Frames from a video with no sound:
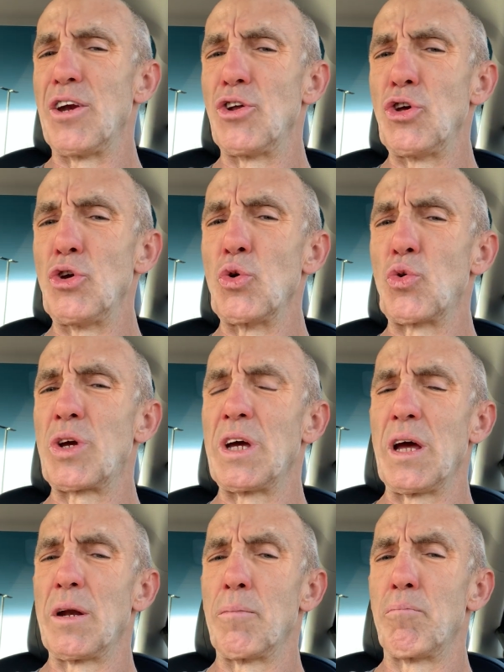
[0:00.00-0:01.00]
you
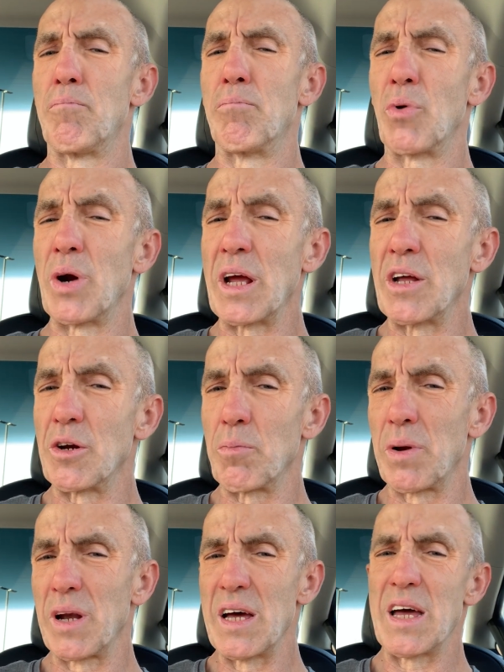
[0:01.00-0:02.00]
can bring into
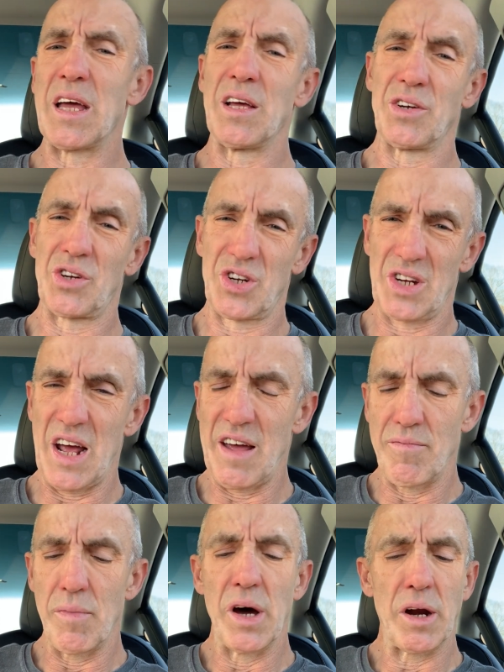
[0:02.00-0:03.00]
play and
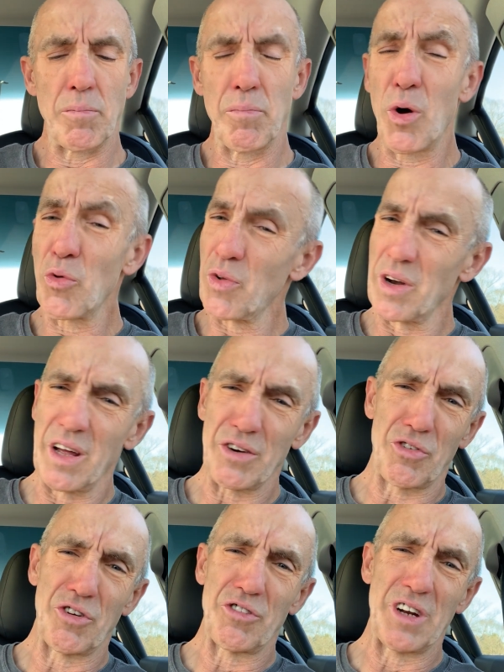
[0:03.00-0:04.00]
save money, both
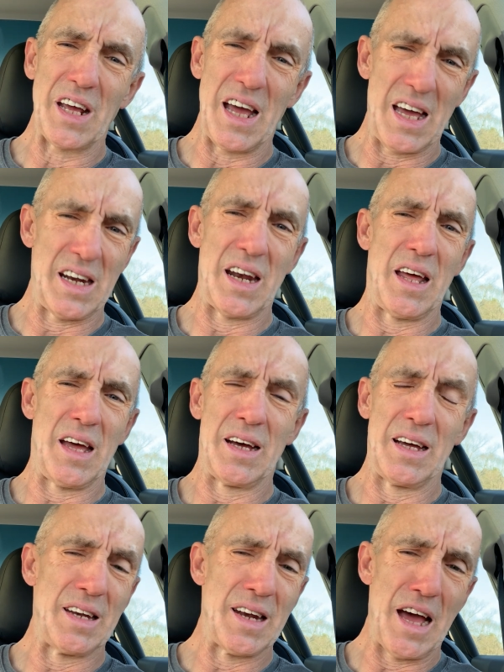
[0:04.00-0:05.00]
electricity
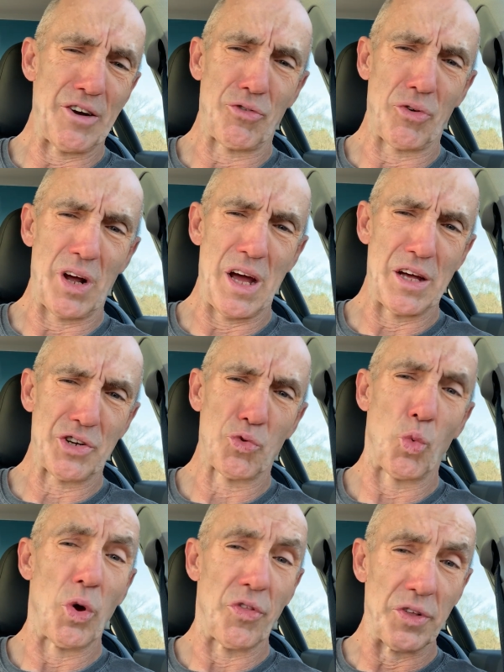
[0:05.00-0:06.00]
and natural gas
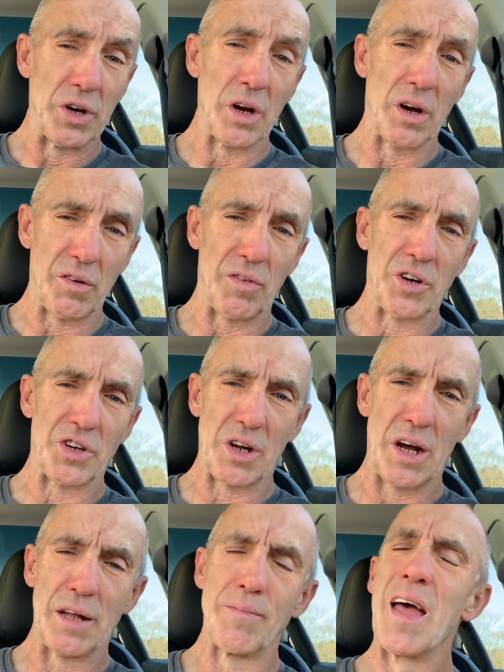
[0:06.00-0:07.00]
with the delivery
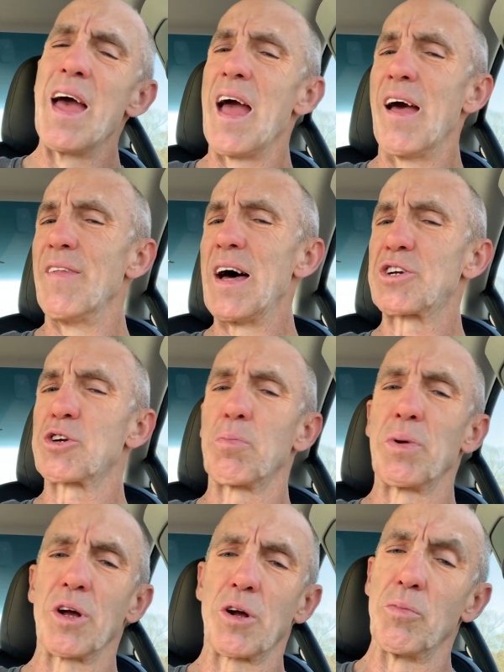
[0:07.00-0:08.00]
side. And that's
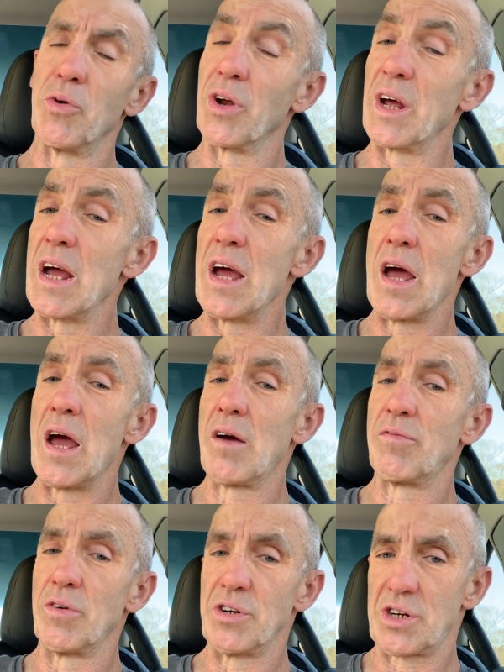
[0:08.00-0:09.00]
applicable to
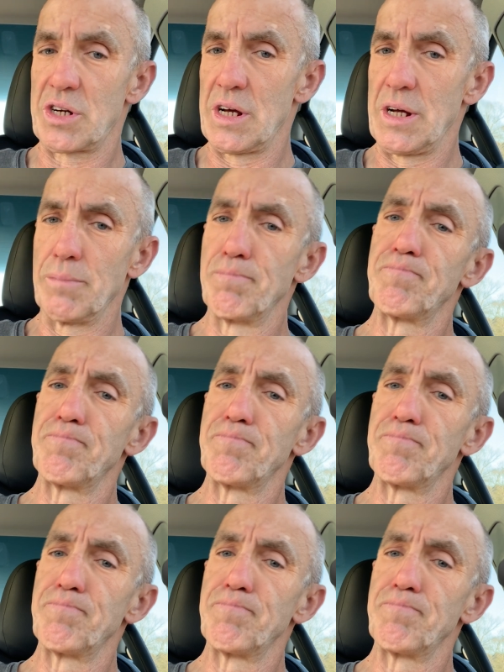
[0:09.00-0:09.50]
every state.